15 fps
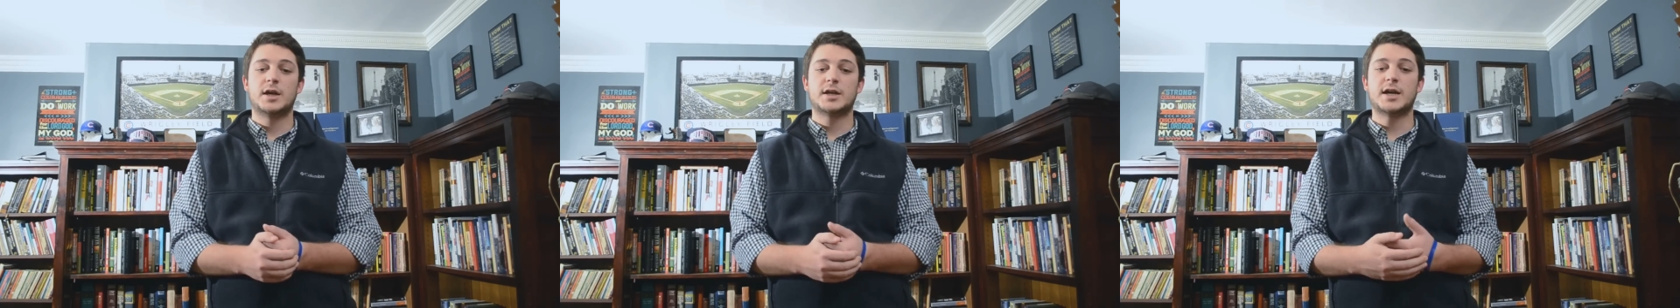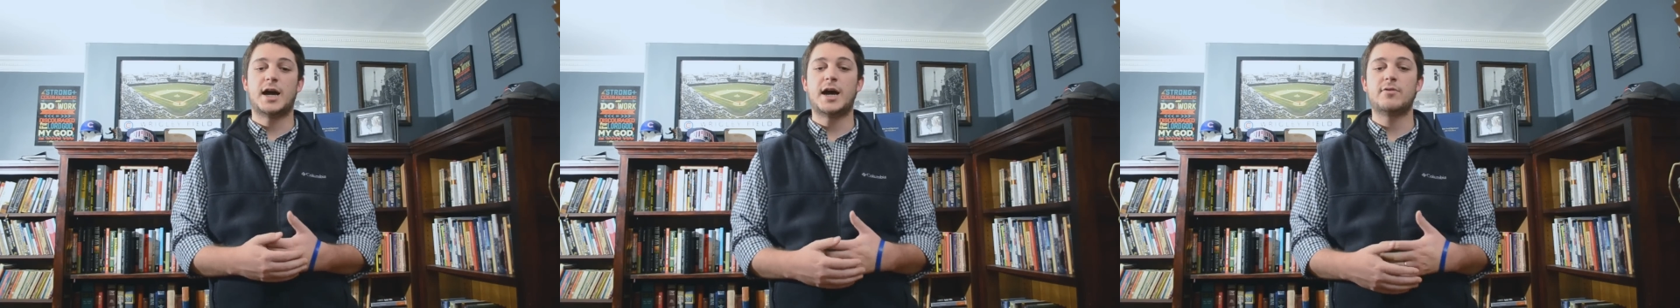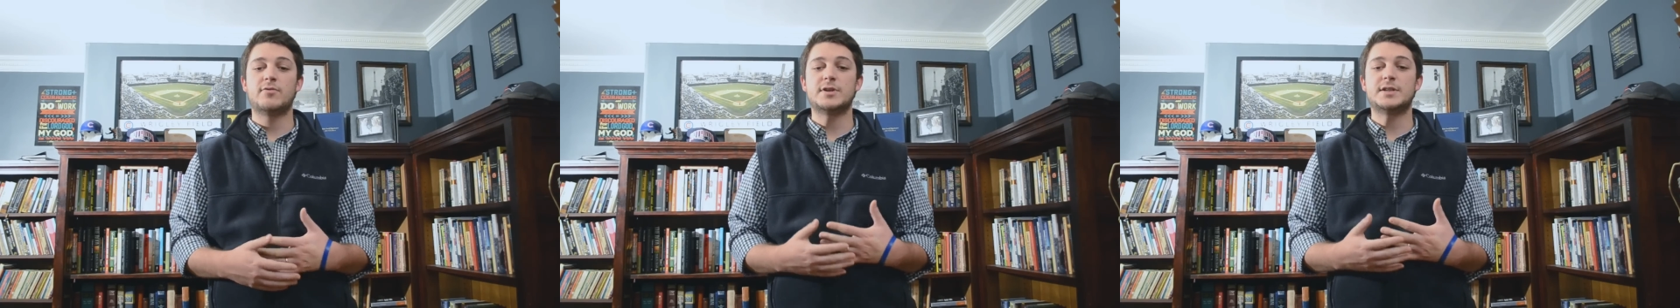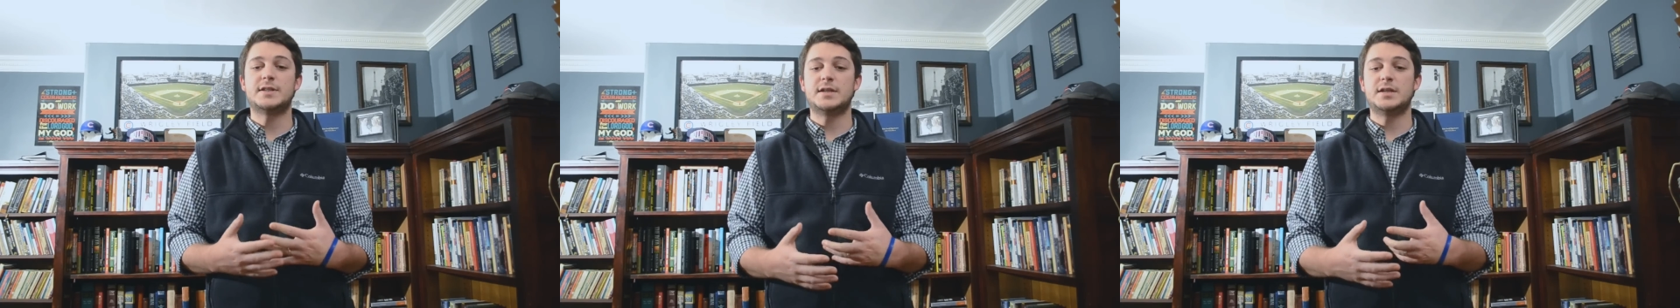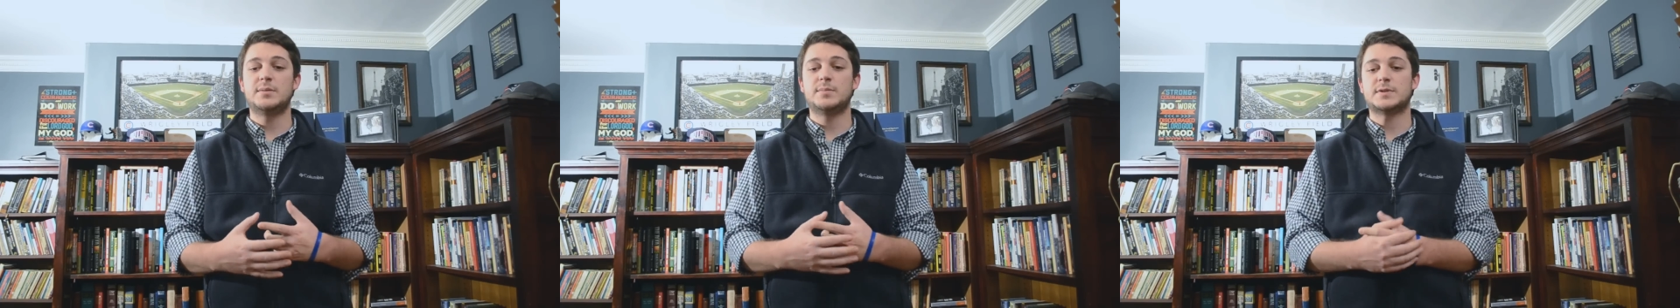God
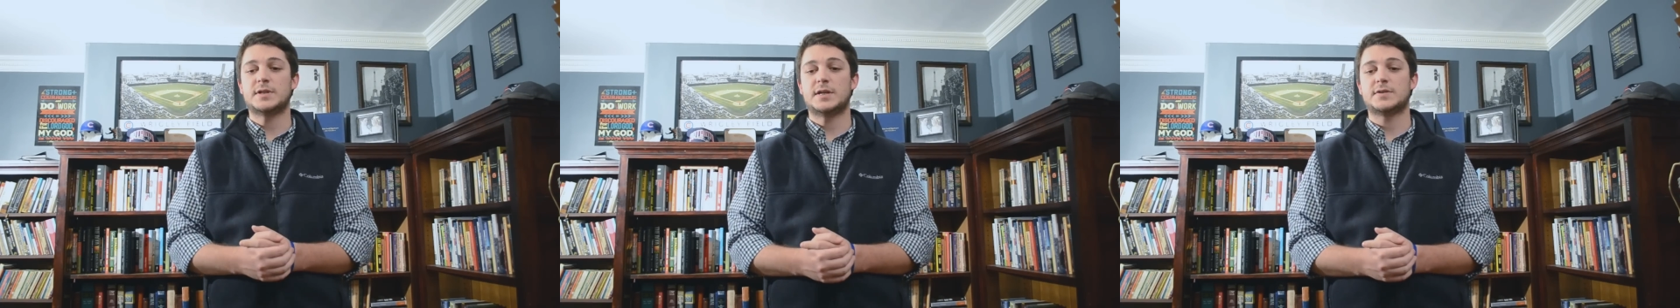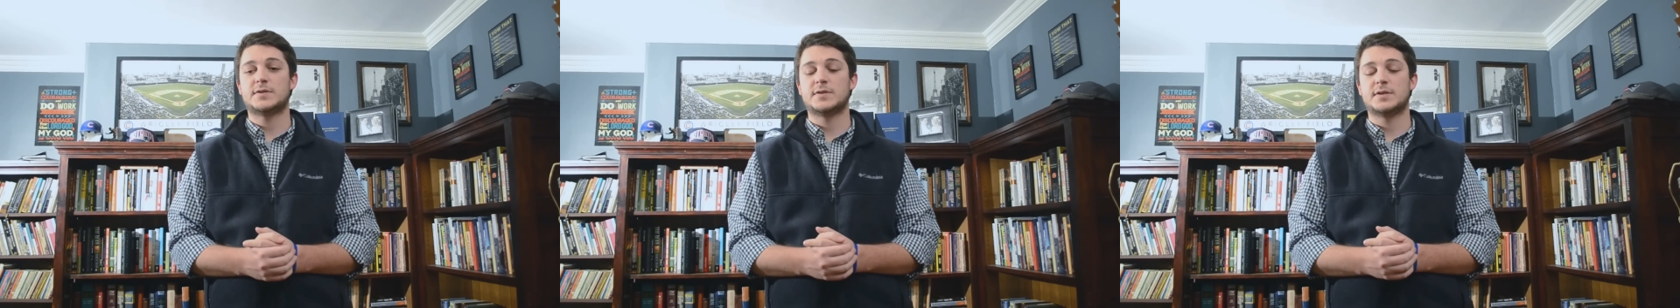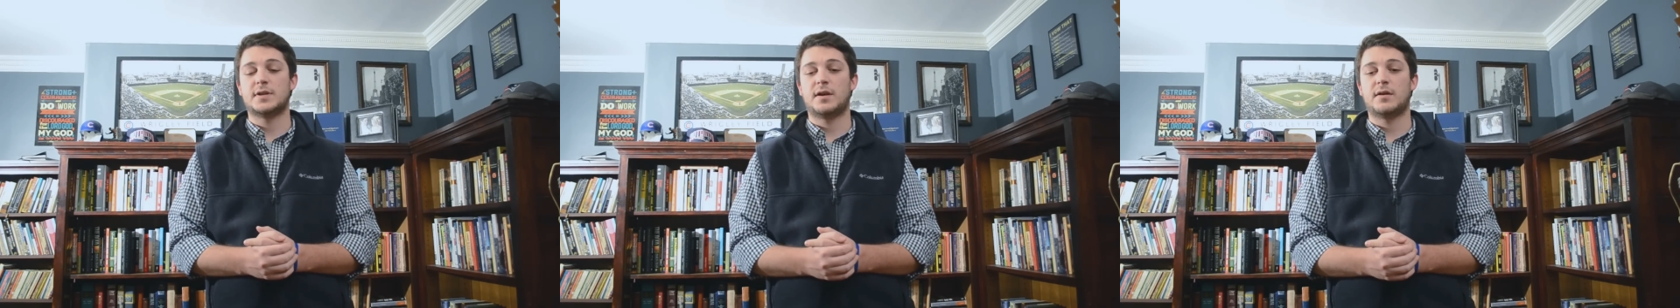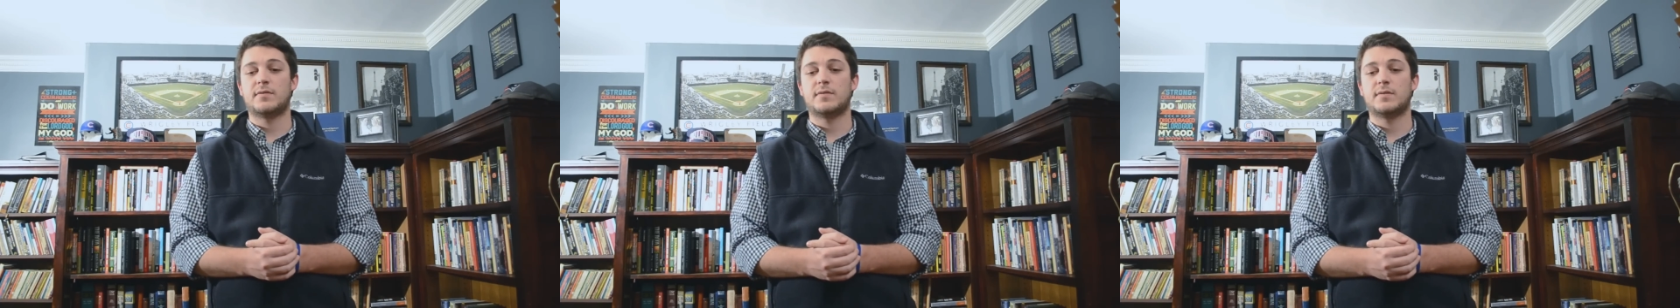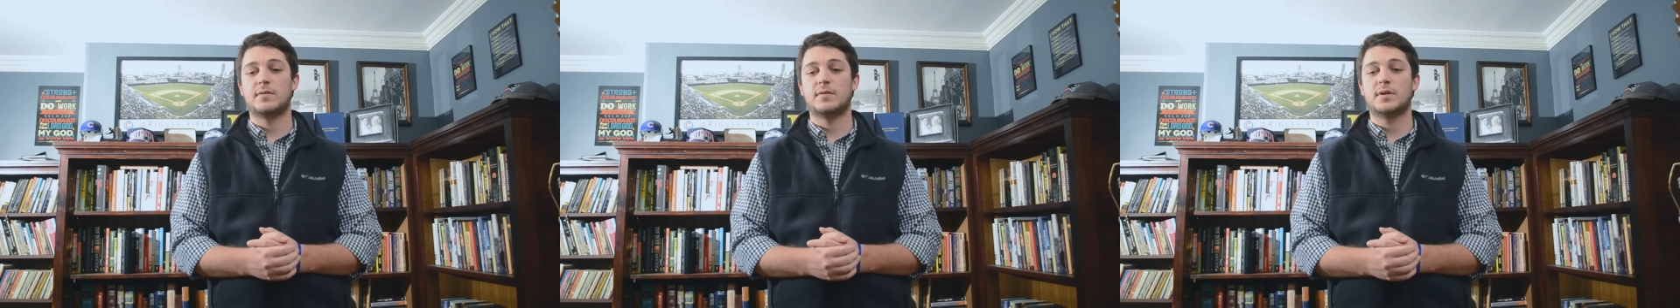redeems Esther's life,
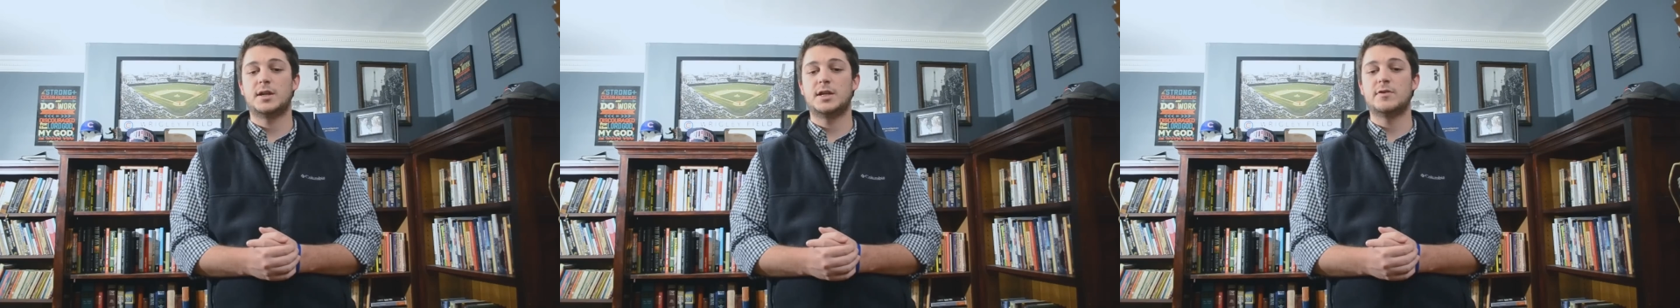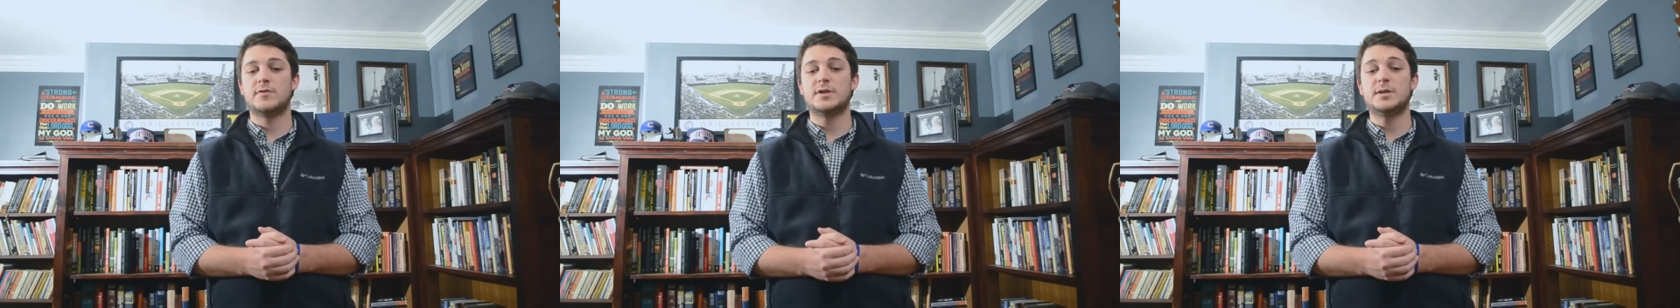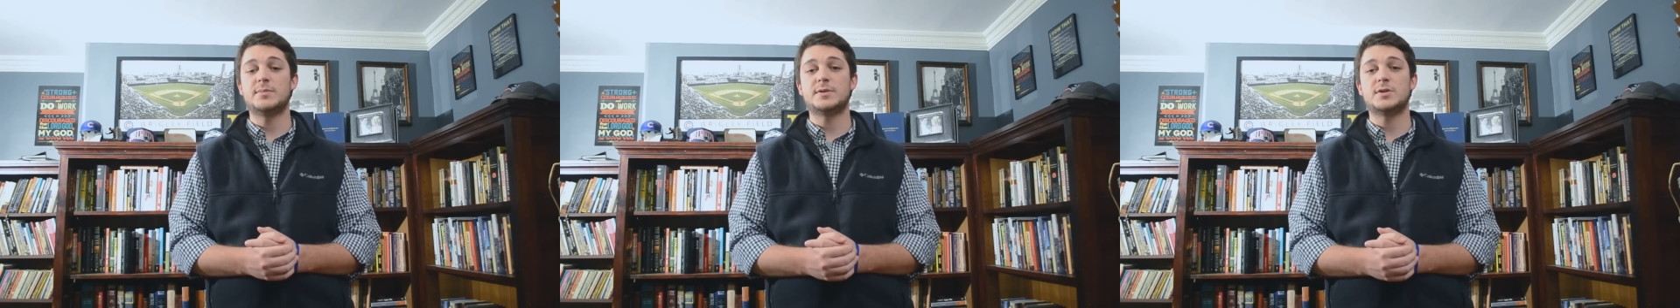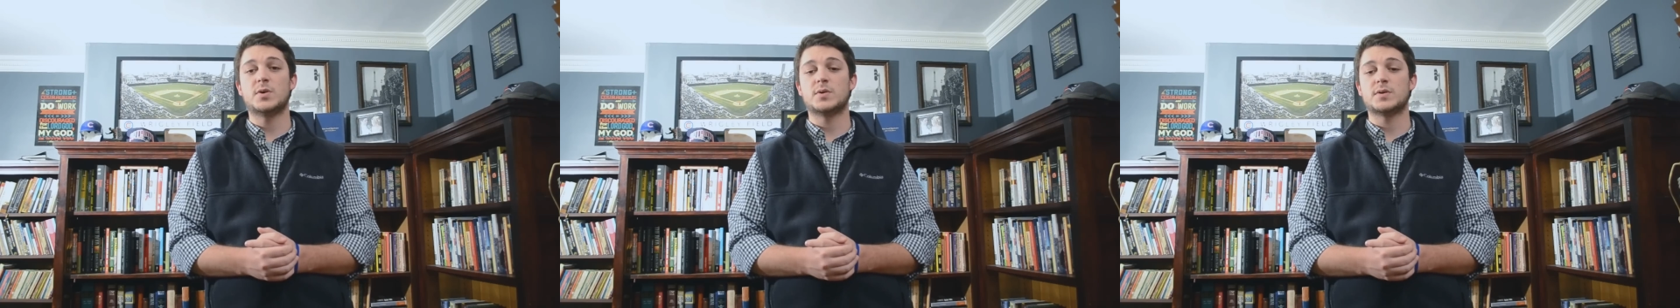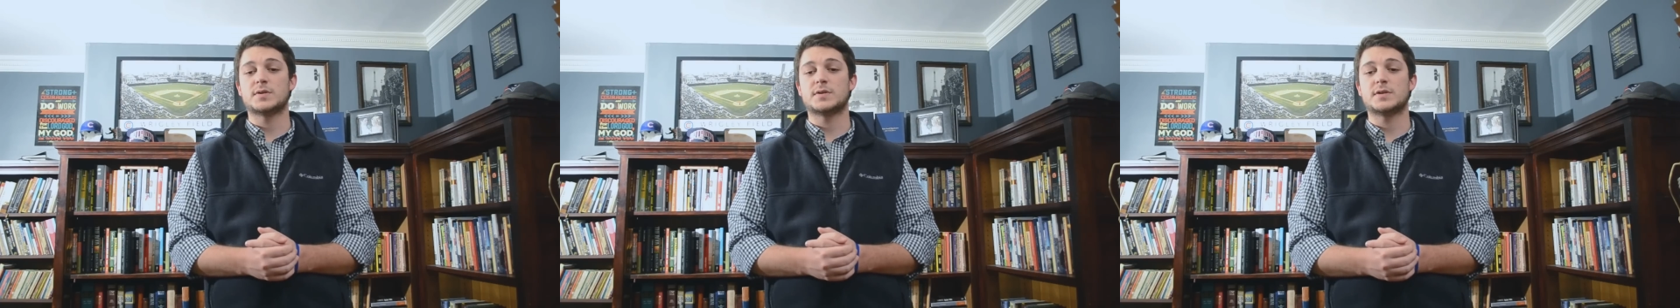and he redeems
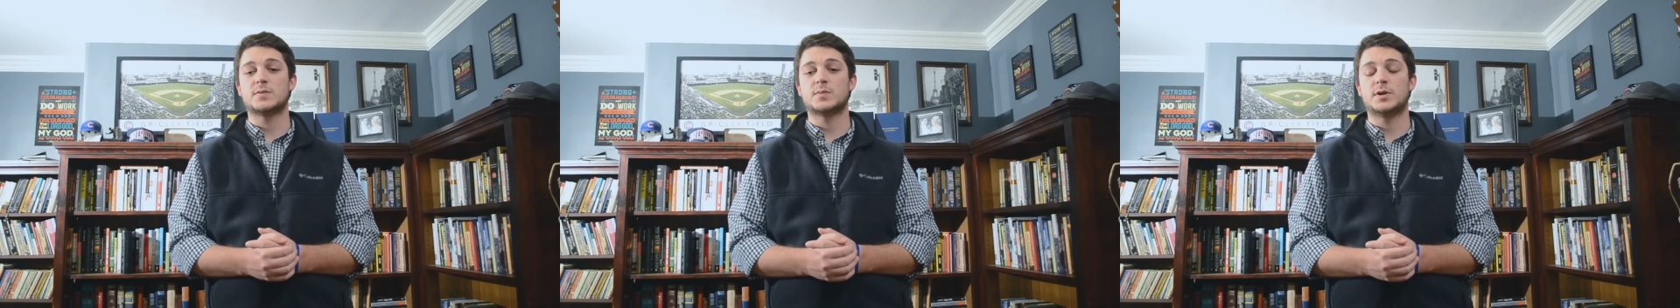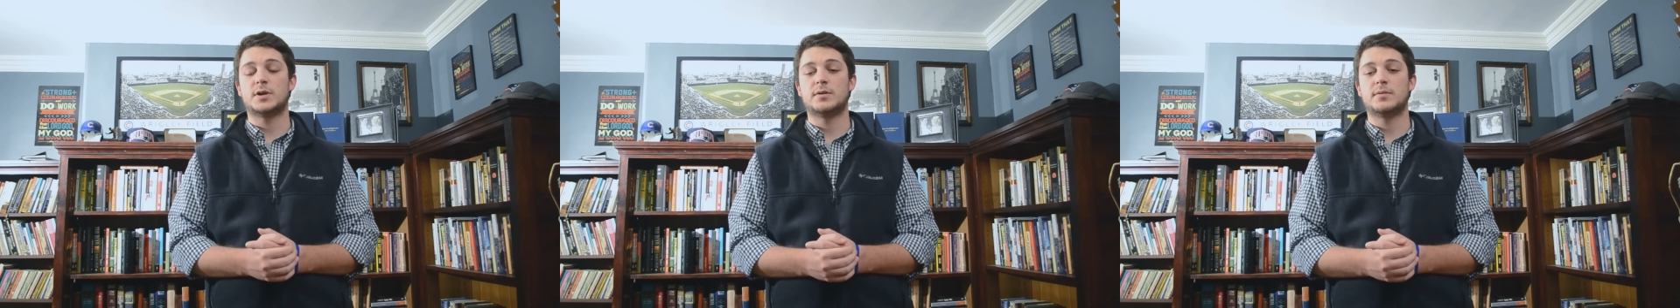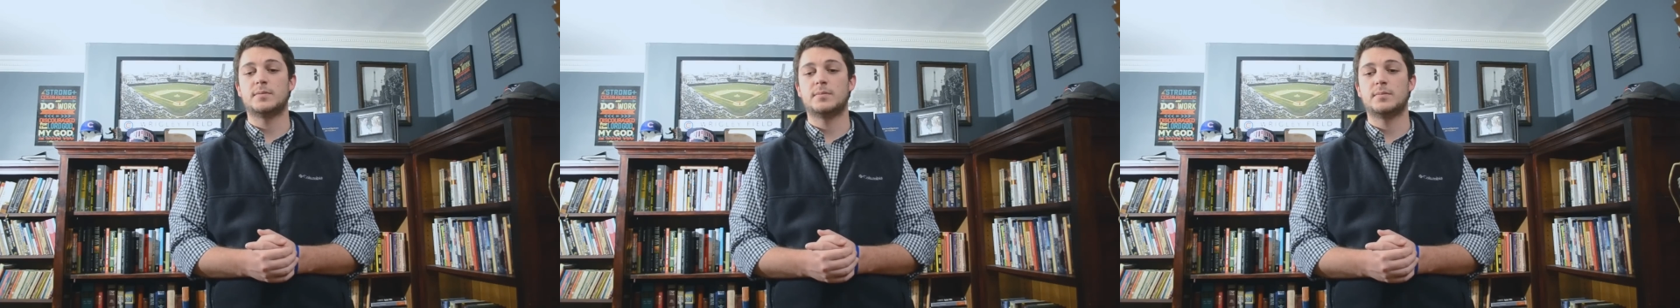yours as well.